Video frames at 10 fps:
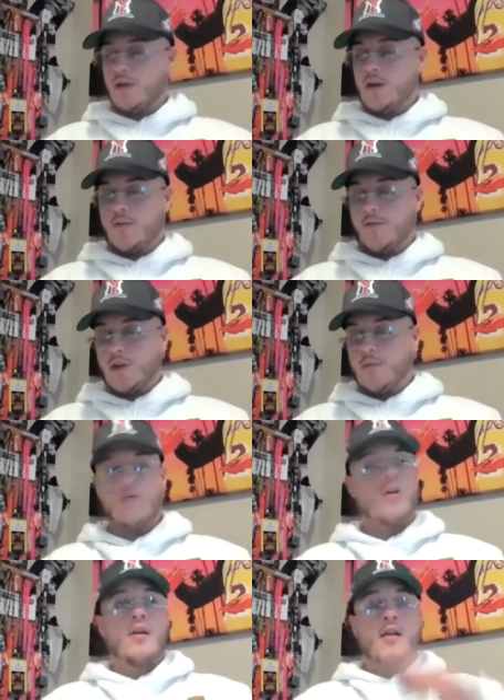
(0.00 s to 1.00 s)
Look, for
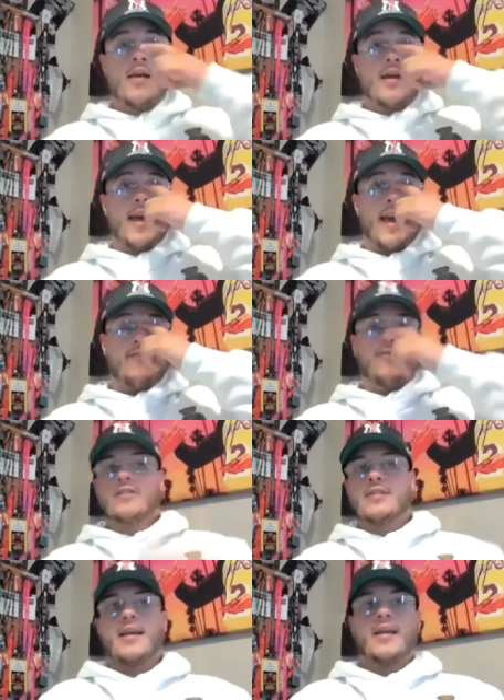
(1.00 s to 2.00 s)
Lamont and for
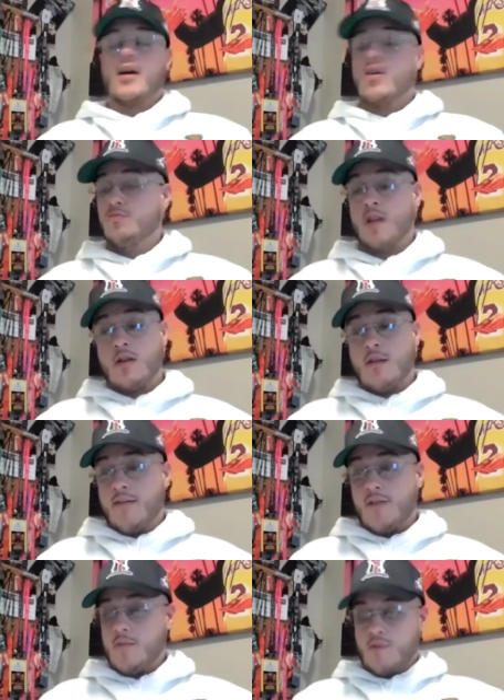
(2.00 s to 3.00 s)
Tank, I hope they don't
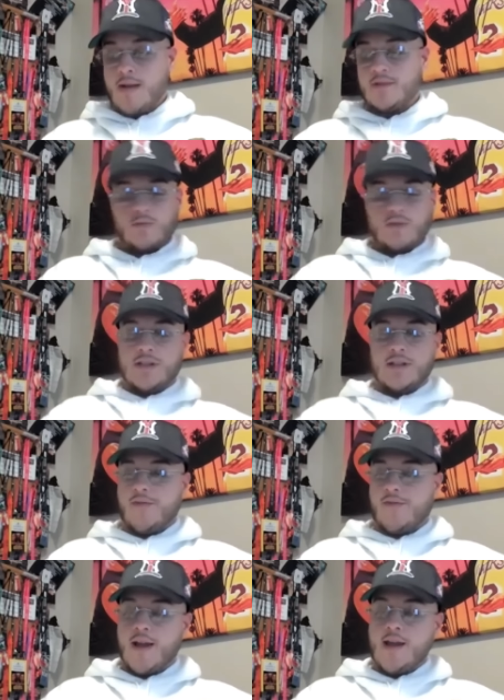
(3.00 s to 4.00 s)
have any problems and we see the
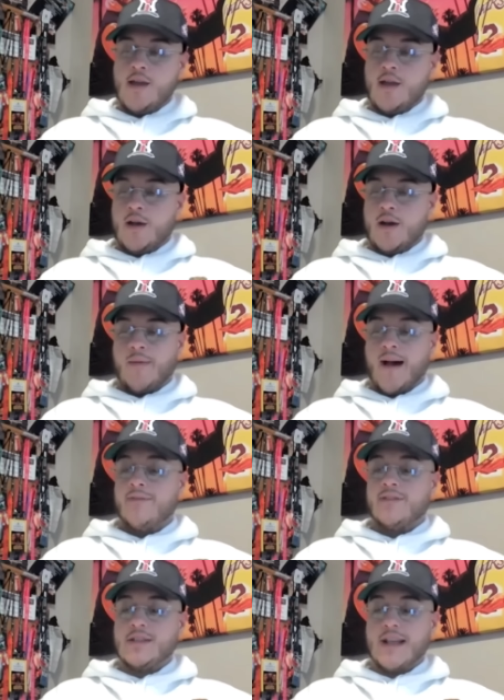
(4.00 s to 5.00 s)
fight. Um,
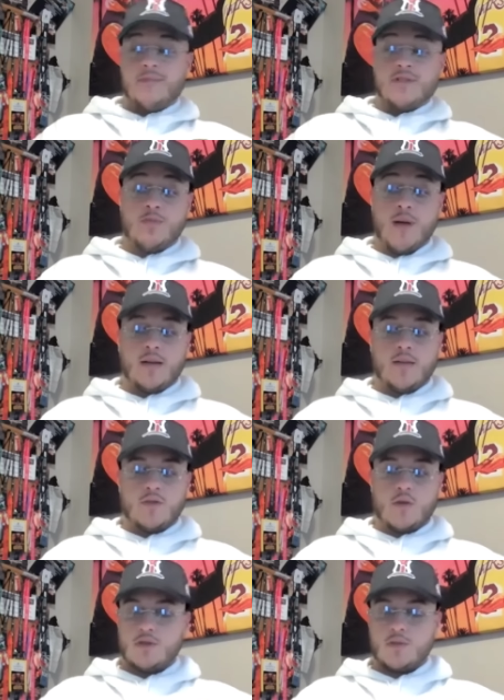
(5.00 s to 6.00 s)
obviously, our perspective is
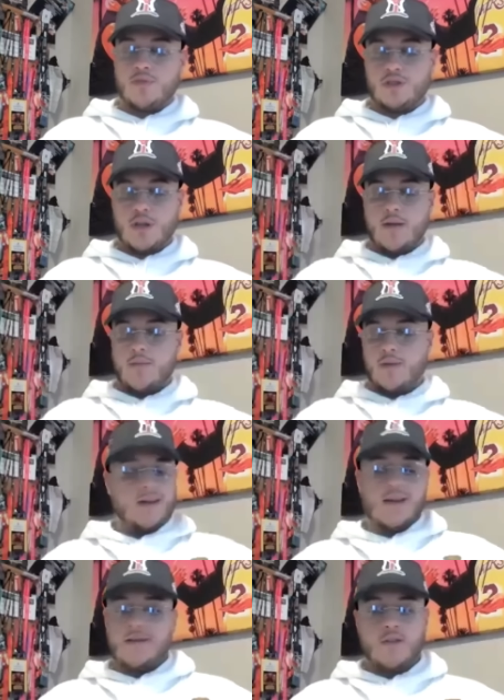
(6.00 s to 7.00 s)
always appreciated. But
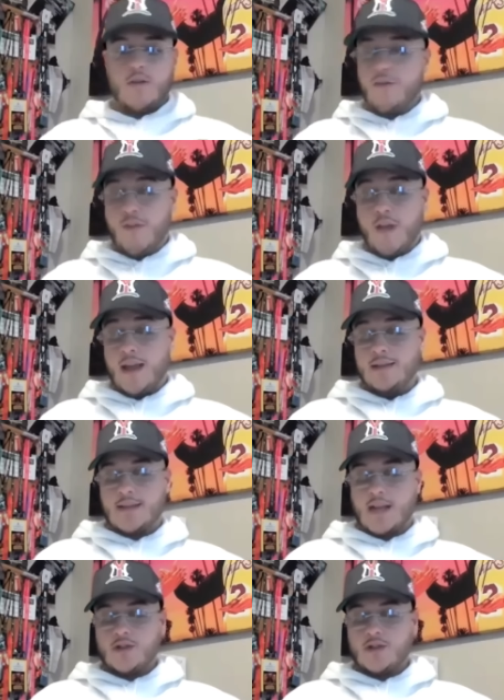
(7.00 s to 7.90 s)
again, you know, fair insight.